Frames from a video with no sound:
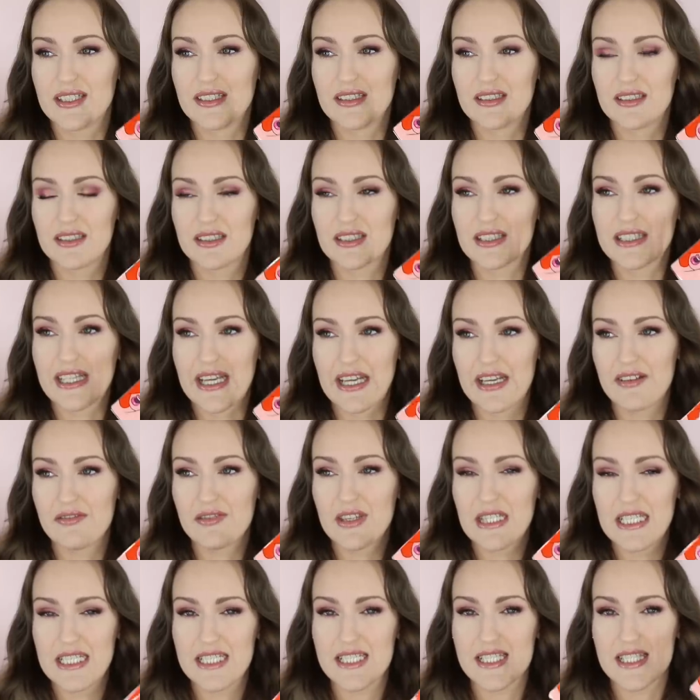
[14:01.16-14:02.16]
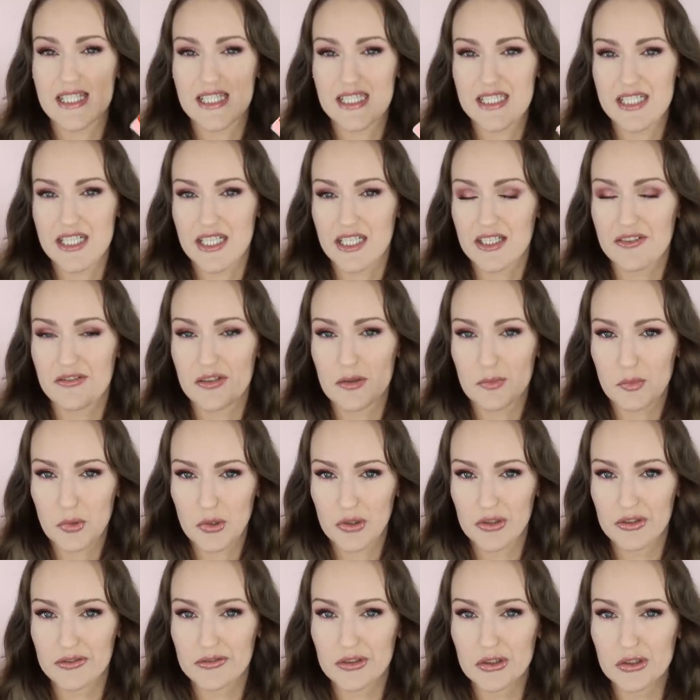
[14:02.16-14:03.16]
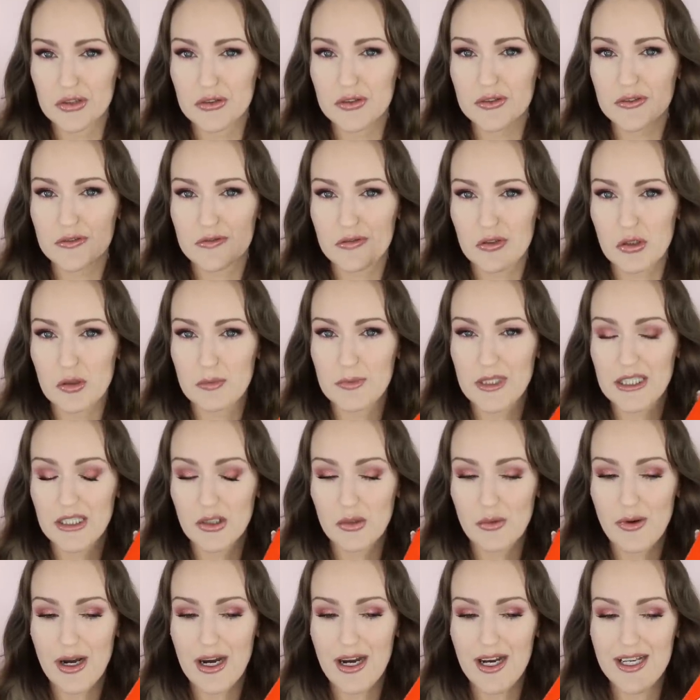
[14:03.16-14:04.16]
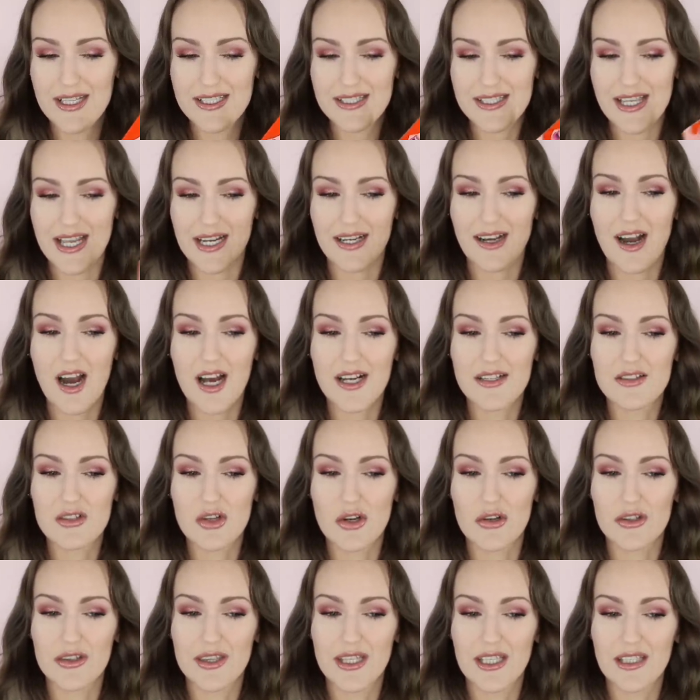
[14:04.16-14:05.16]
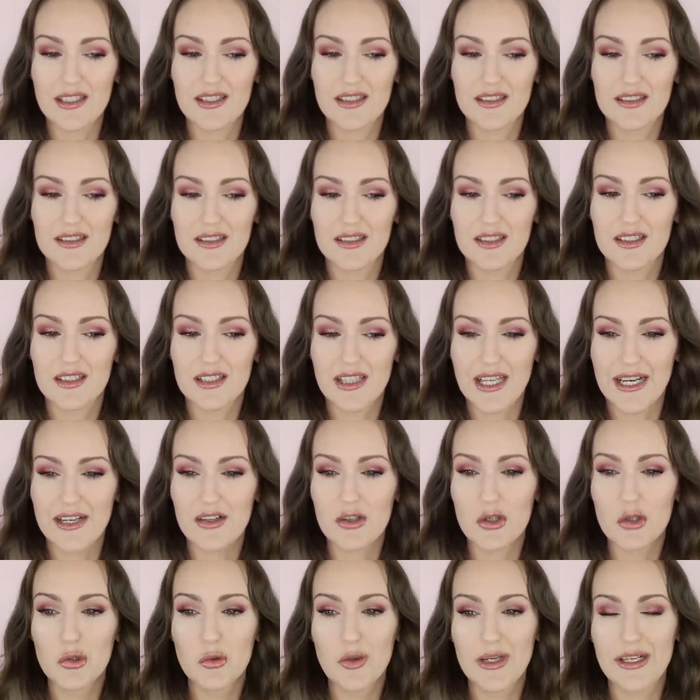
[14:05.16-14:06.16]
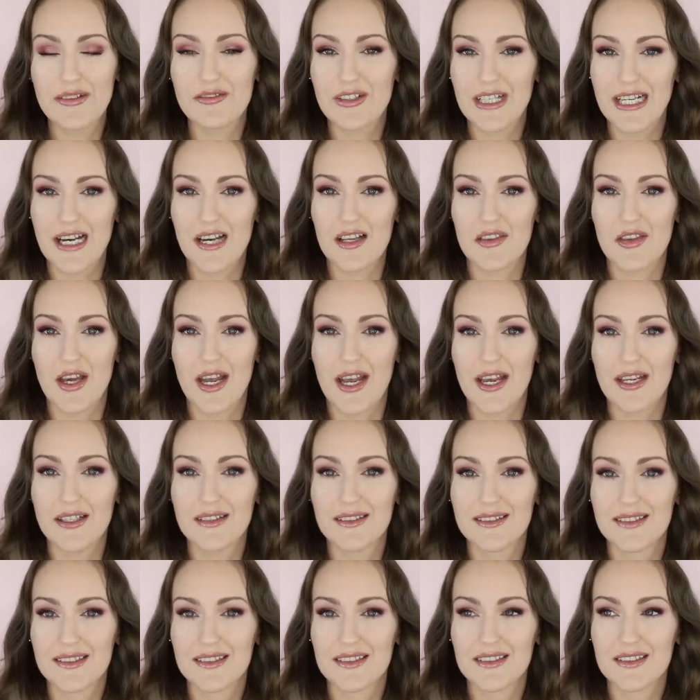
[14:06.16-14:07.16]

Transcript: and gave this the tick of approval formula wise, like, I don't think, like, who even are they?